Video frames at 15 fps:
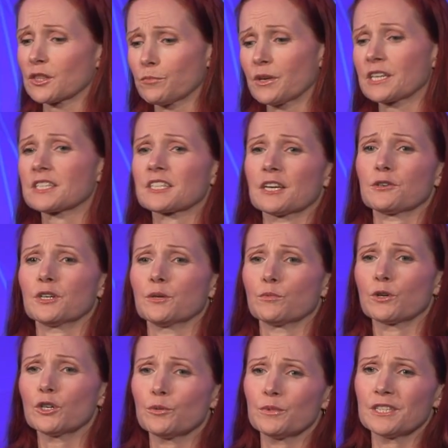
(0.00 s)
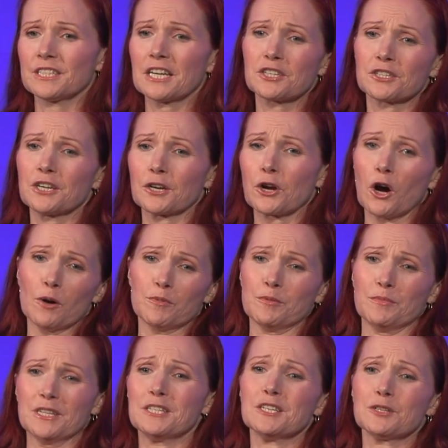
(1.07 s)
the big scary word, but it's actually a common
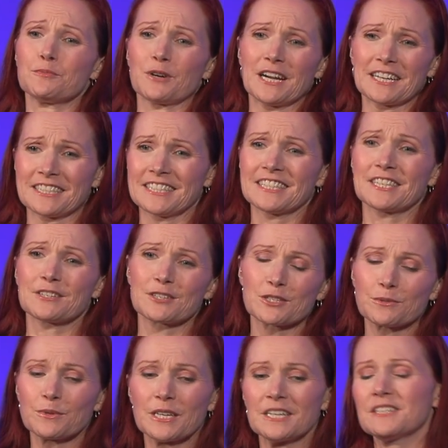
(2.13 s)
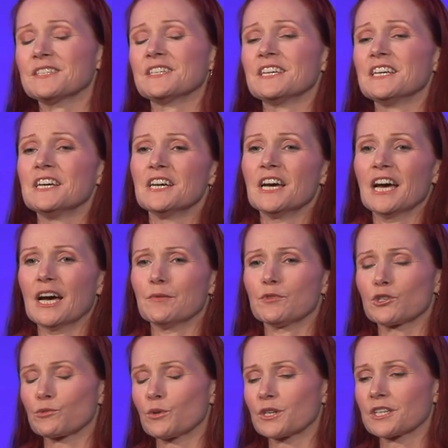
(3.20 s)
business practice here as well.
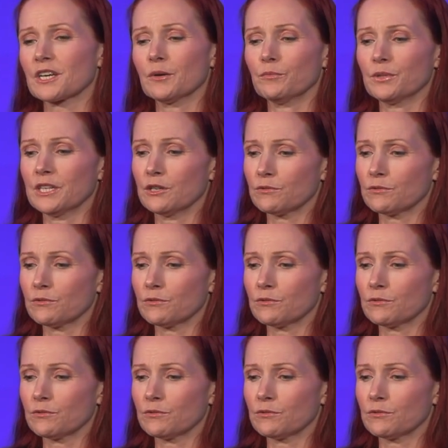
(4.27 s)
There's one company